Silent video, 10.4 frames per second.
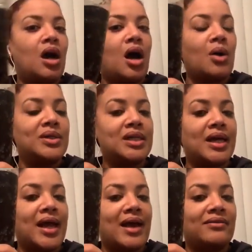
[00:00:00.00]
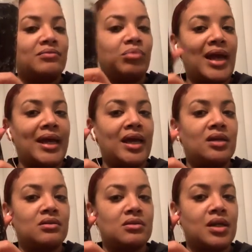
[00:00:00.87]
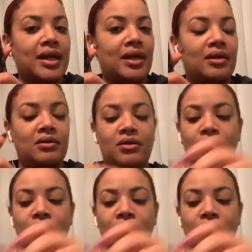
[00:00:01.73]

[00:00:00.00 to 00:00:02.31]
Always gotta have black candles on hand.